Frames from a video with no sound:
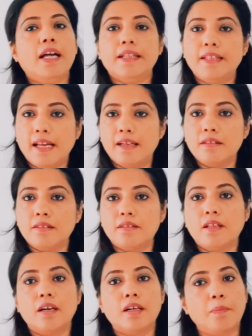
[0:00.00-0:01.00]
then
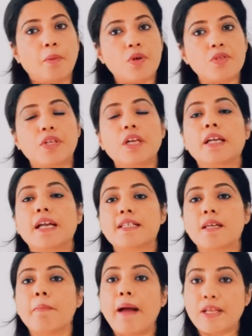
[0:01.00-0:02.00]
the depositor
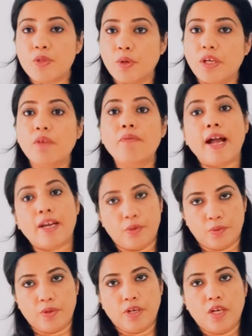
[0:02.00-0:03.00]
gets a maturity value.